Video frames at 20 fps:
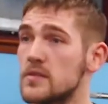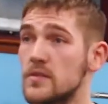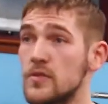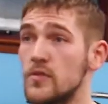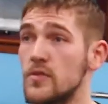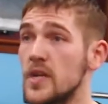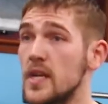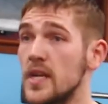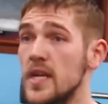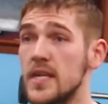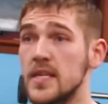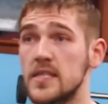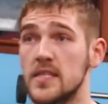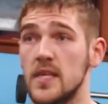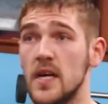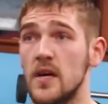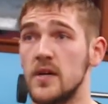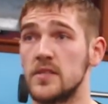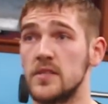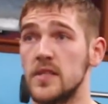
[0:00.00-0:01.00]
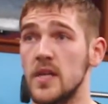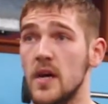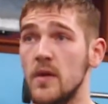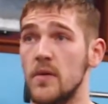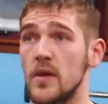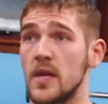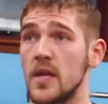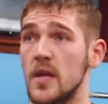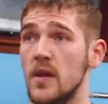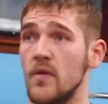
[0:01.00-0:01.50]
do the elite house, see how
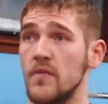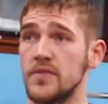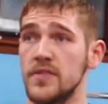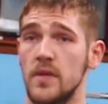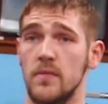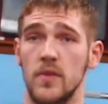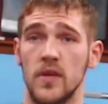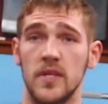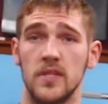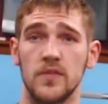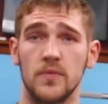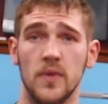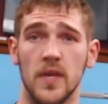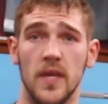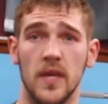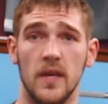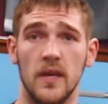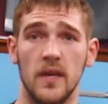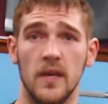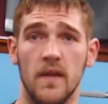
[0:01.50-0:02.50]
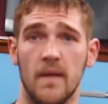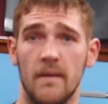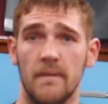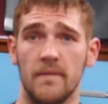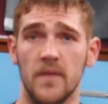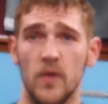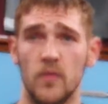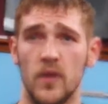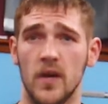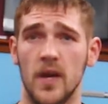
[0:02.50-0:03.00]
I again. obviously I'm looking to win it,
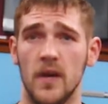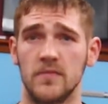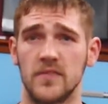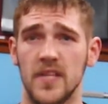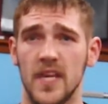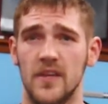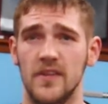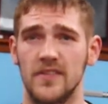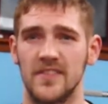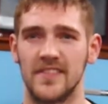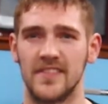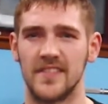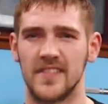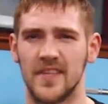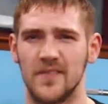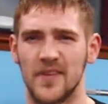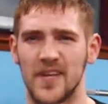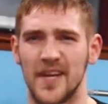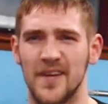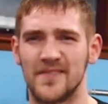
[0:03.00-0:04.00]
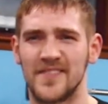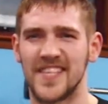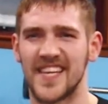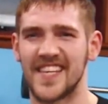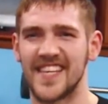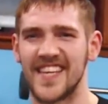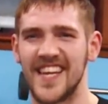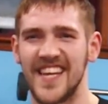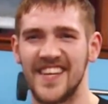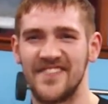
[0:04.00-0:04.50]
don't want to come second, don't want to come
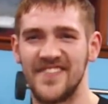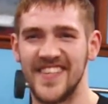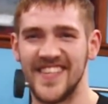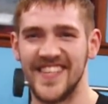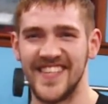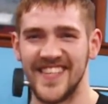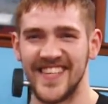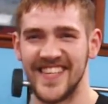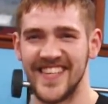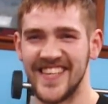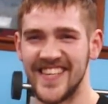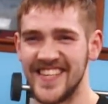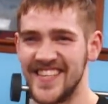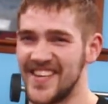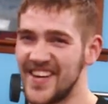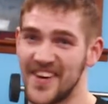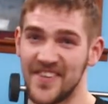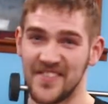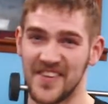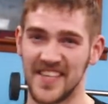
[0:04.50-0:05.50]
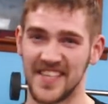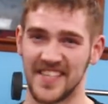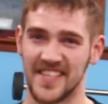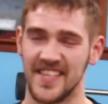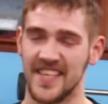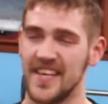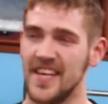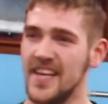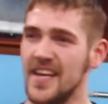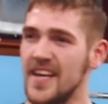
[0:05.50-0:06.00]
second anything. Yeah, it's you right. I mean?
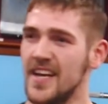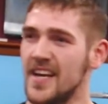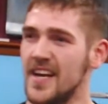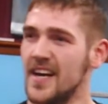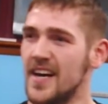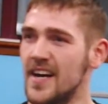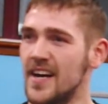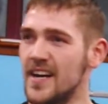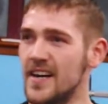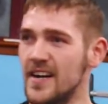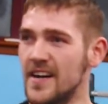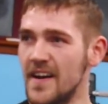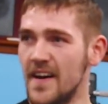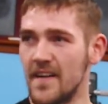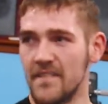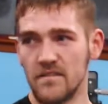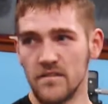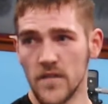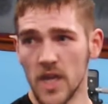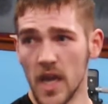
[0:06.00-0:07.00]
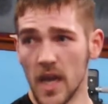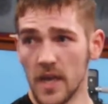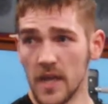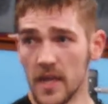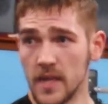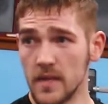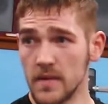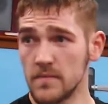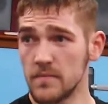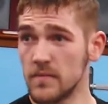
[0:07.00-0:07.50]
Yeah. Uh, yeah,
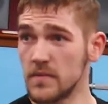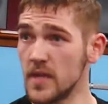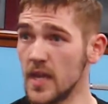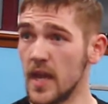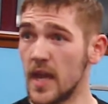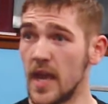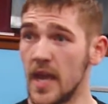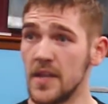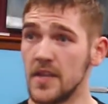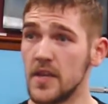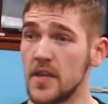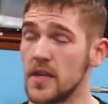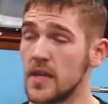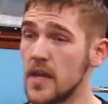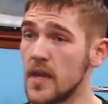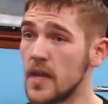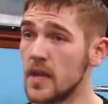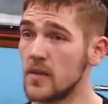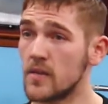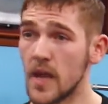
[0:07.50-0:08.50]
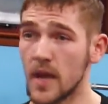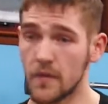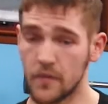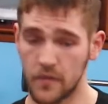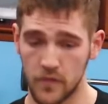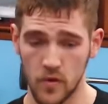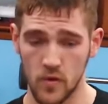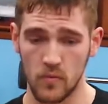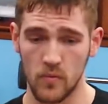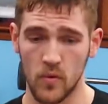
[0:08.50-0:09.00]
then, yeah, end of the year, get a
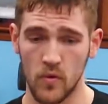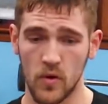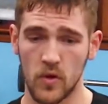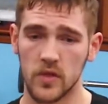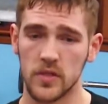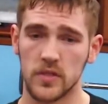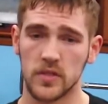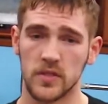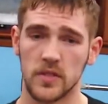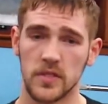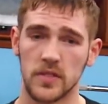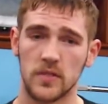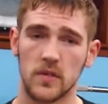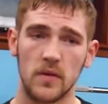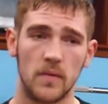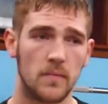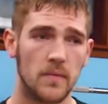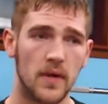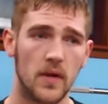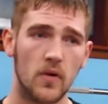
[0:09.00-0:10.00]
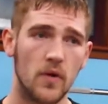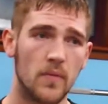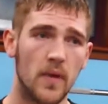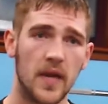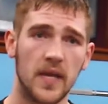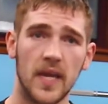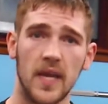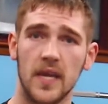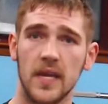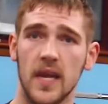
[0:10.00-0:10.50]
few more, because it's all
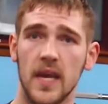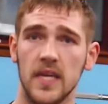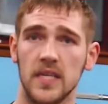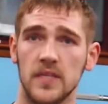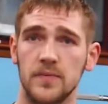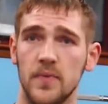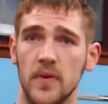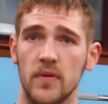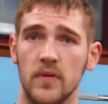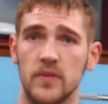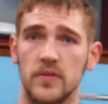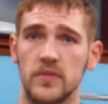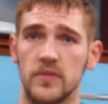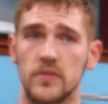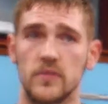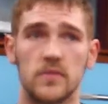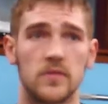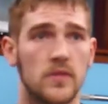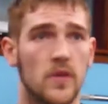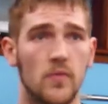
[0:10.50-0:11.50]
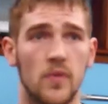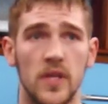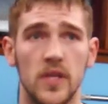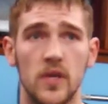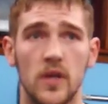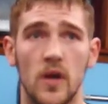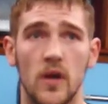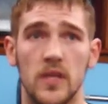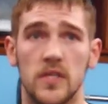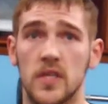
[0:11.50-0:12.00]
about getting that experience, so when
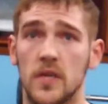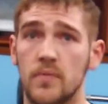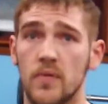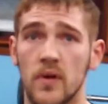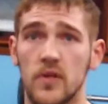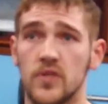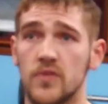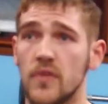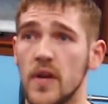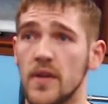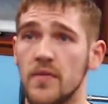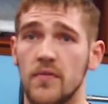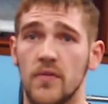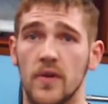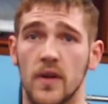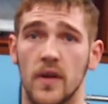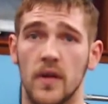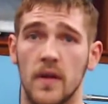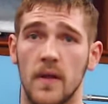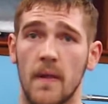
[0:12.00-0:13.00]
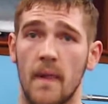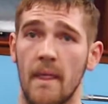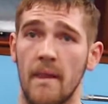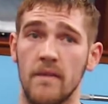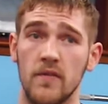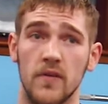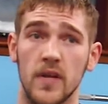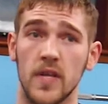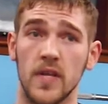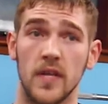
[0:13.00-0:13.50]
you go into the pros, you're ready for it,
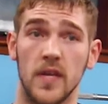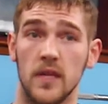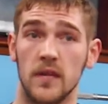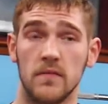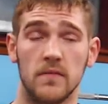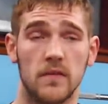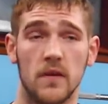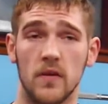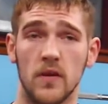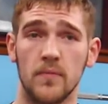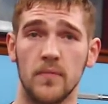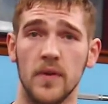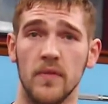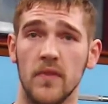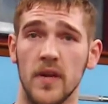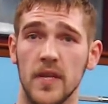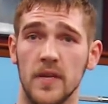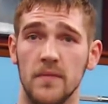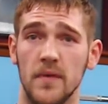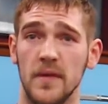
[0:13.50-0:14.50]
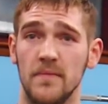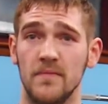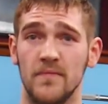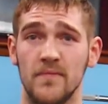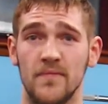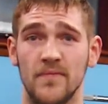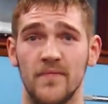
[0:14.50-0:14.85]
you're ready, and I'm going to be ready, man.